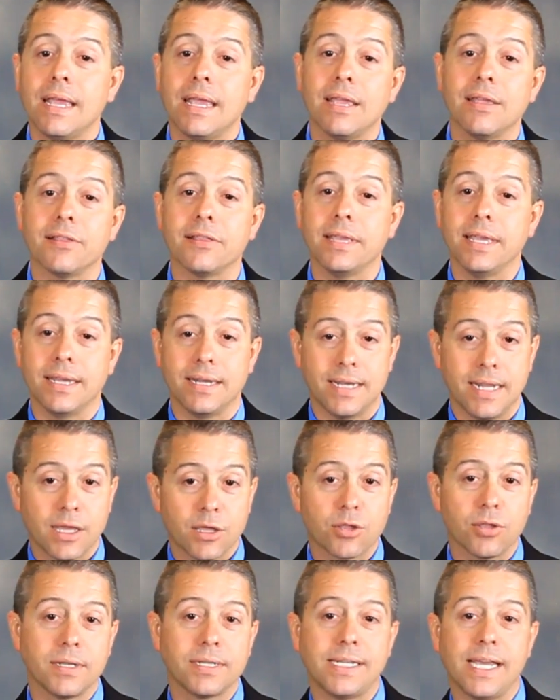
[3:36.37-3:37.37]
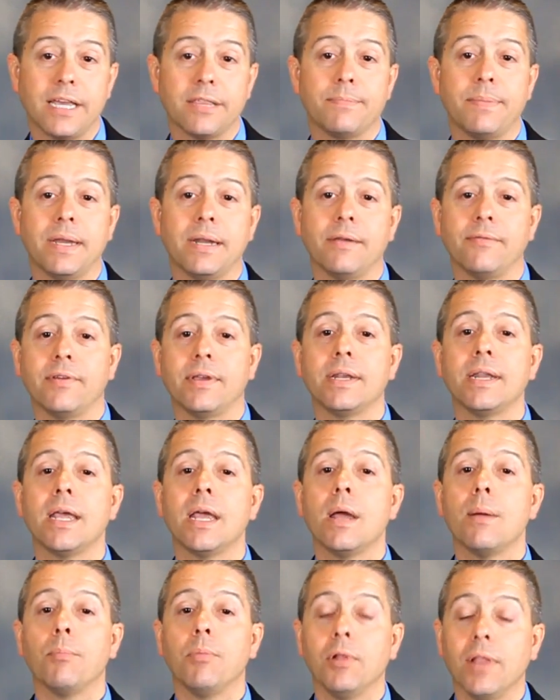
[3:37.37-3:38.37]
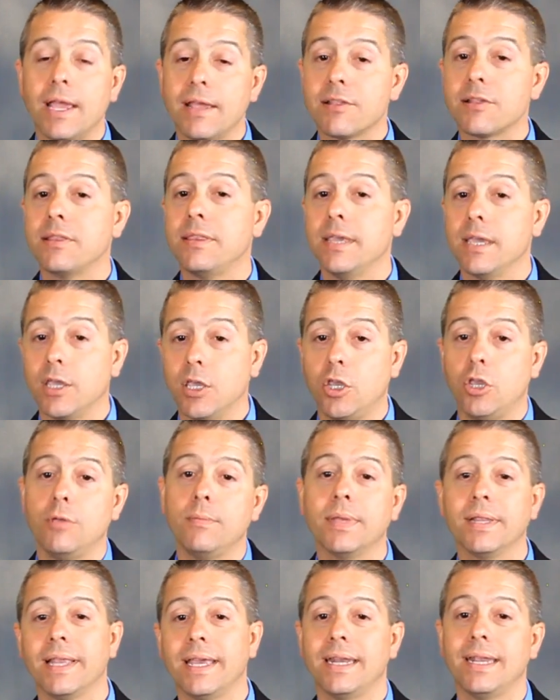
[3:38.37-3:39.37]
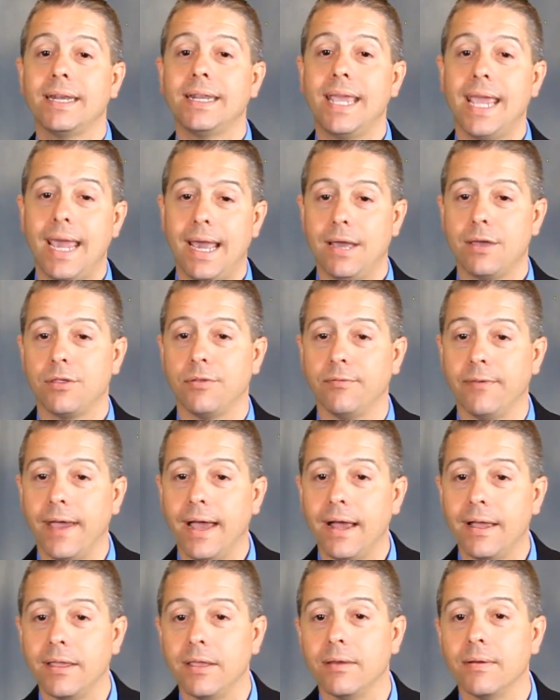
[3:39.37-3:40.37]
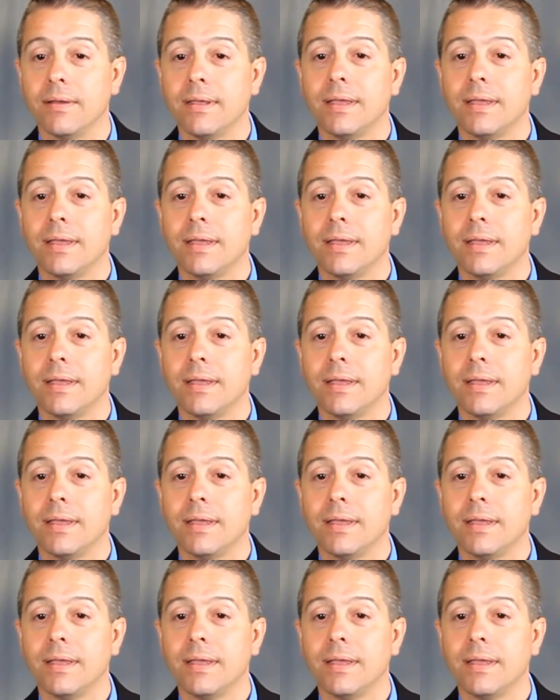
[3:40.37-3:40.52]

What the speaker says: is the initial death benefit plus the accumulated cash value.